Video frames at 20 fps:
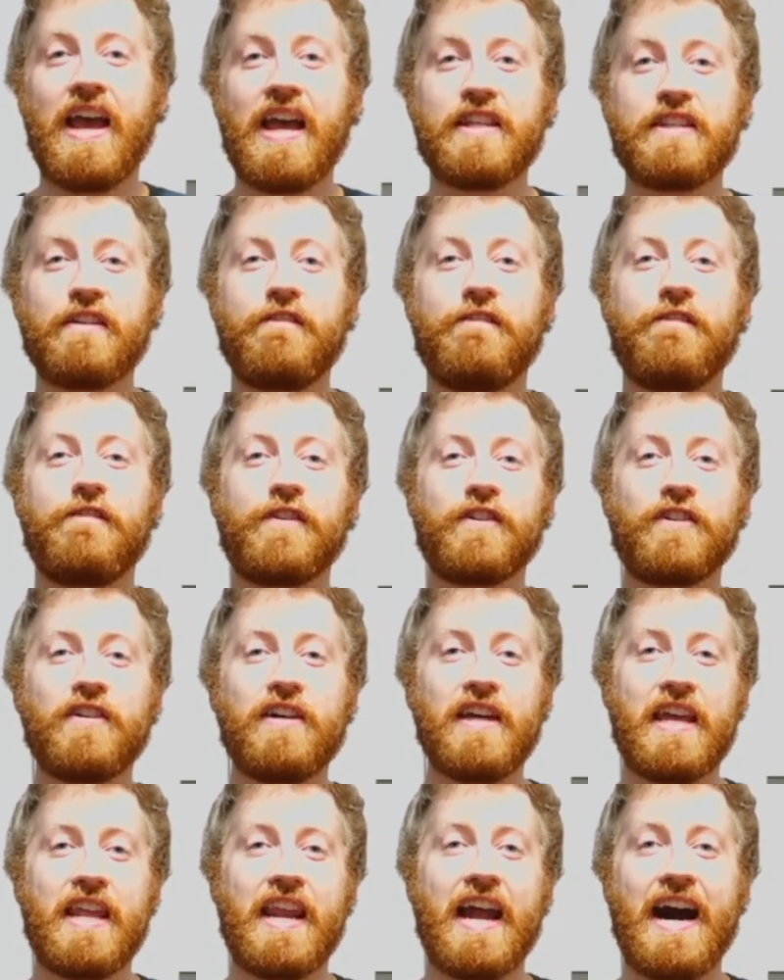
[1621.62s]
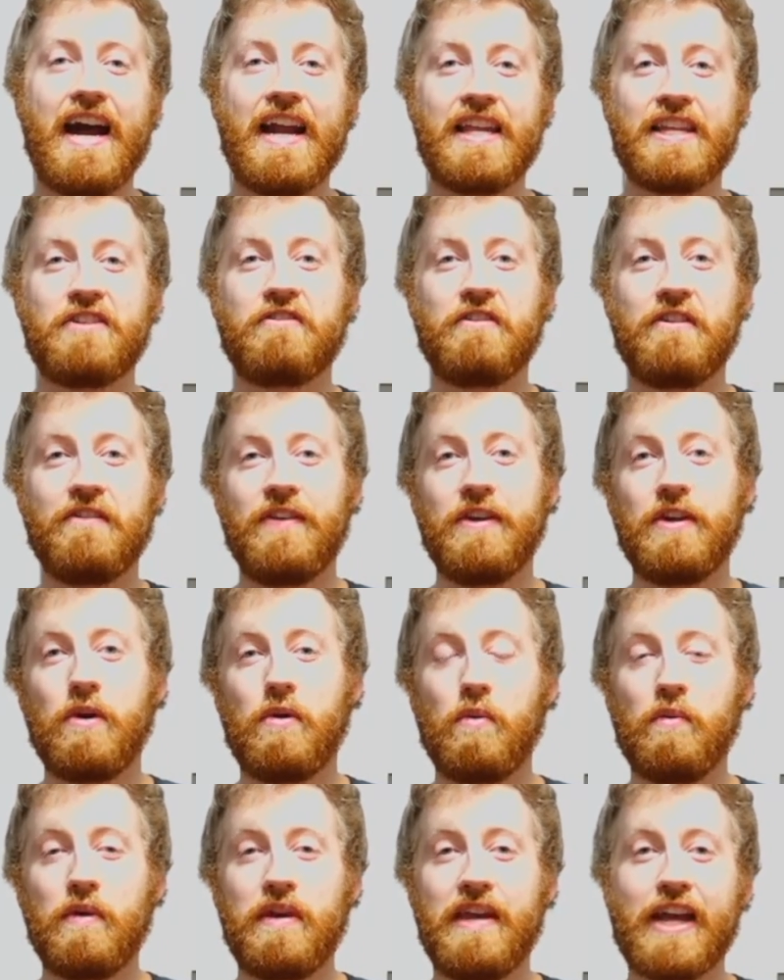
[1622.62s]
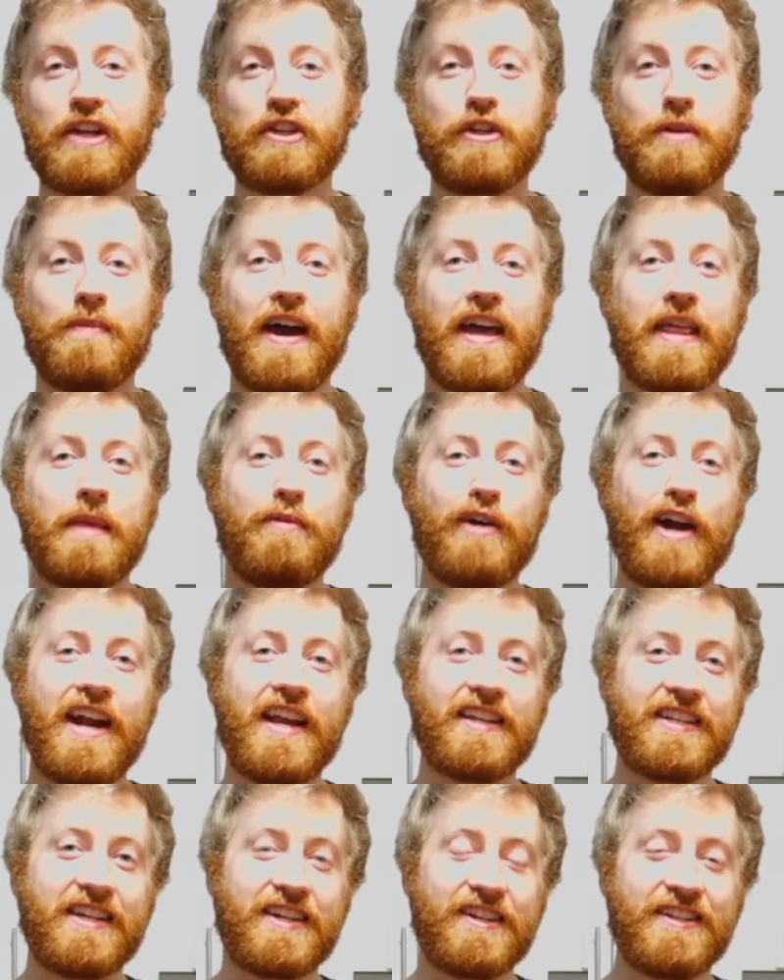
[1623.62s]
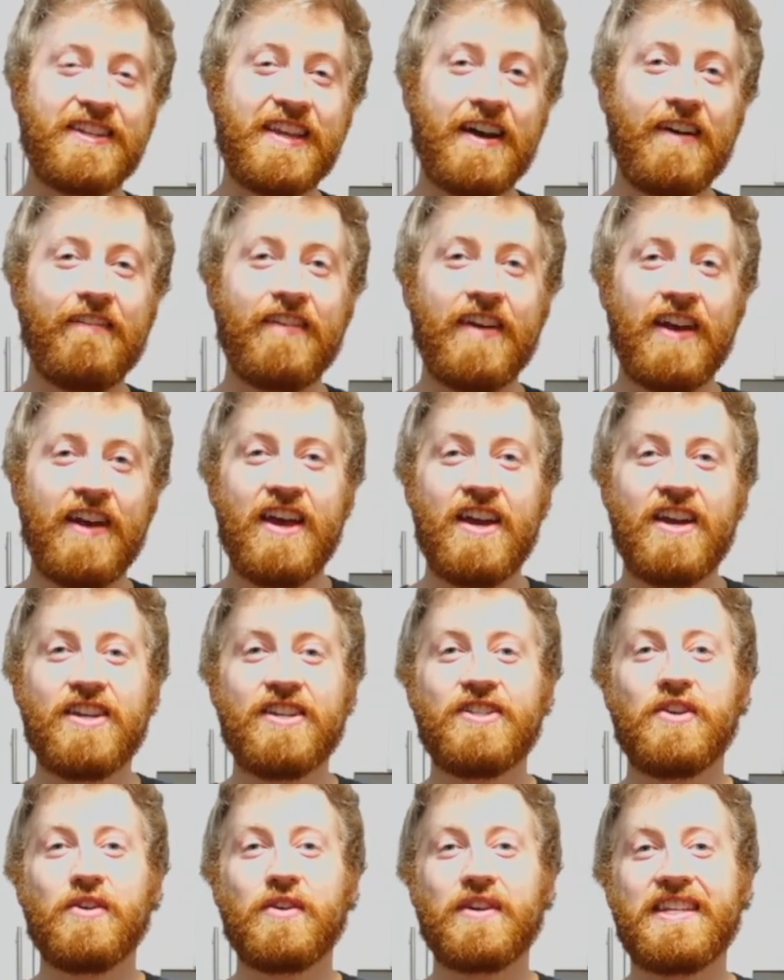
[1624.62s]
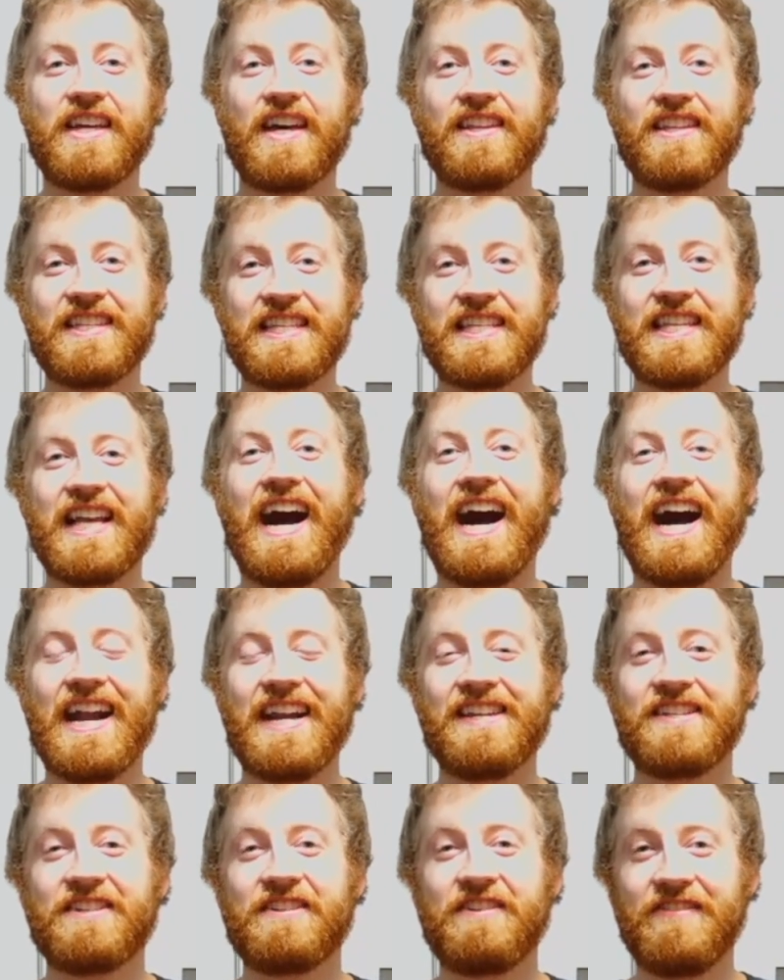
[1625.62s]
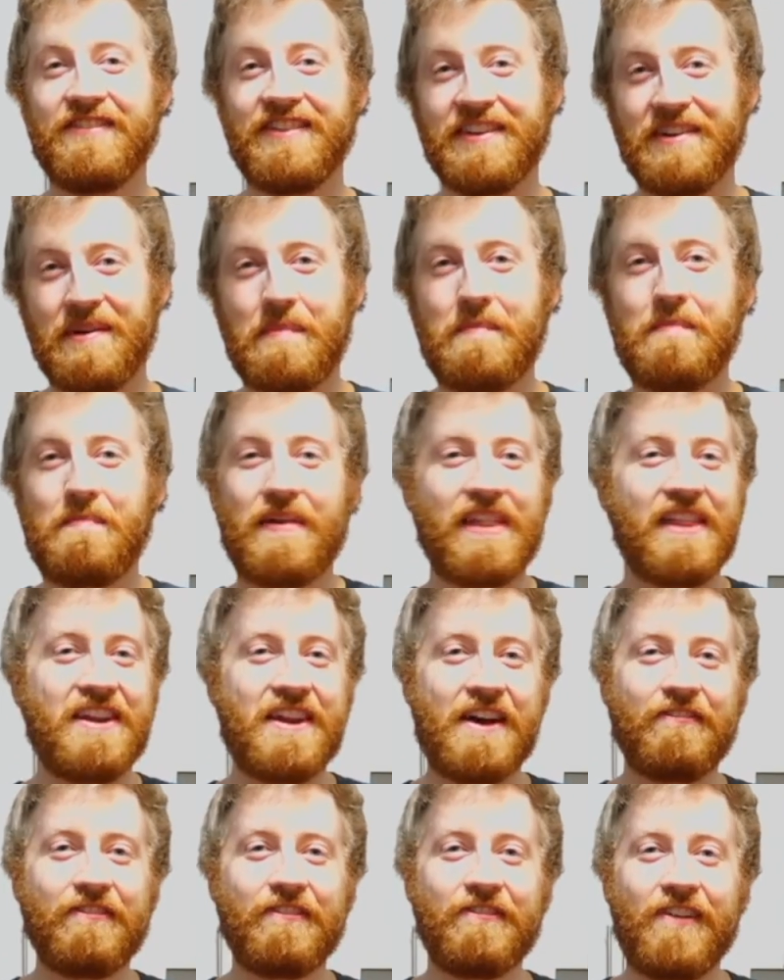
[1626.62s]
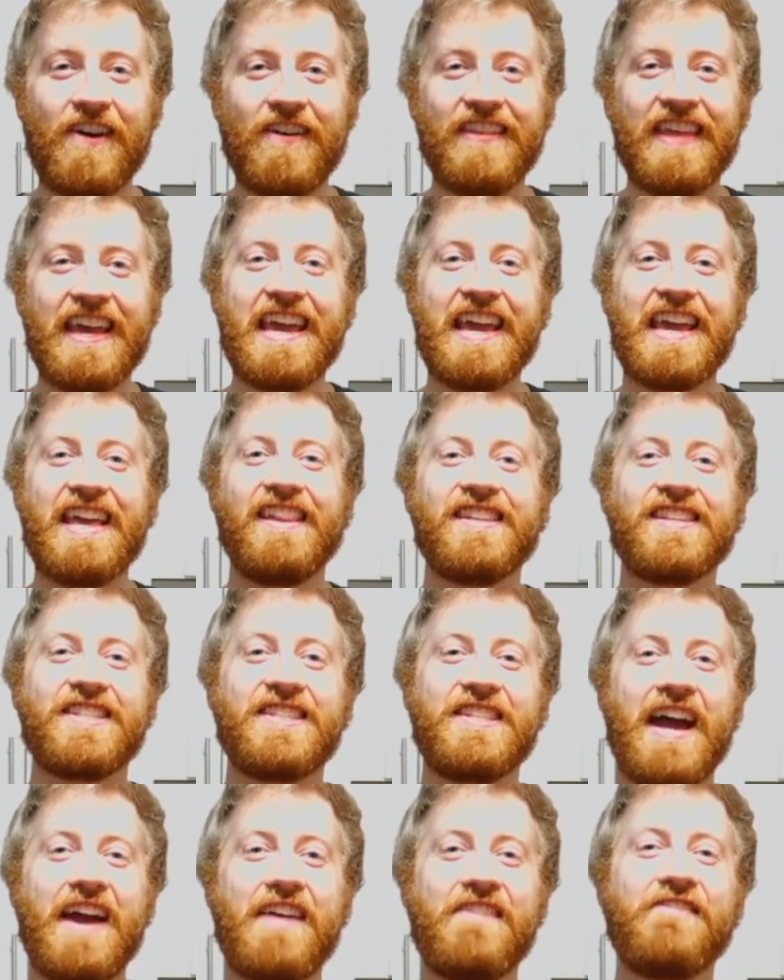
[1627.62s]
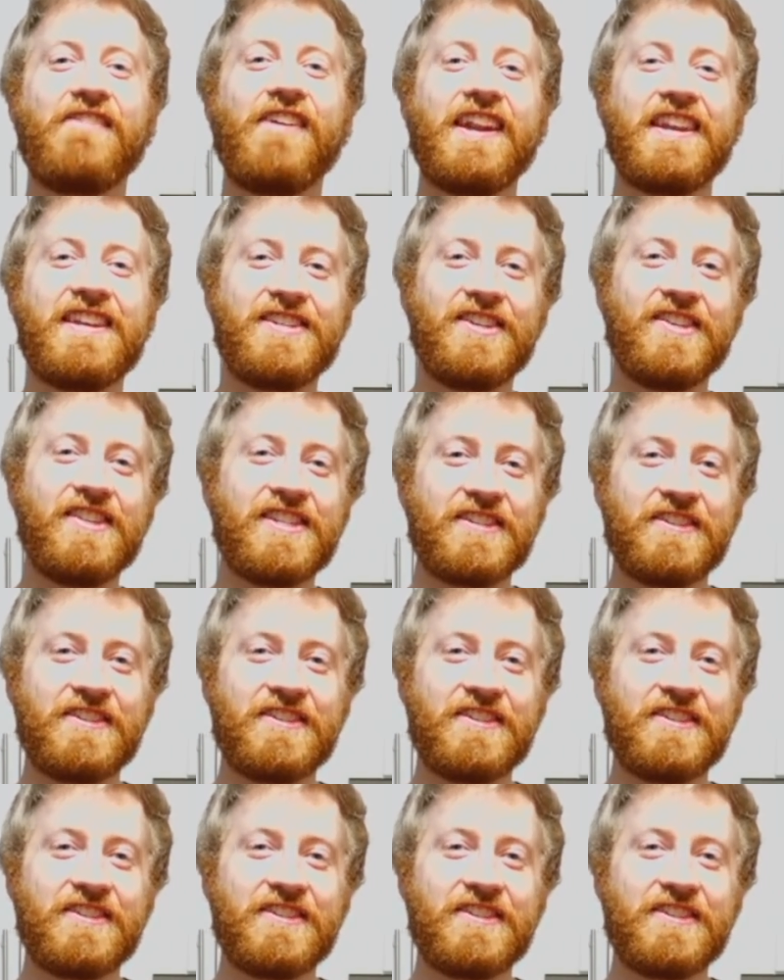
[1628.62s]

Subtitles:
It's a full and honest review. We actually buy the products ourselves, so you can tell this is an honest review. But enough of all that, and let's dive right into this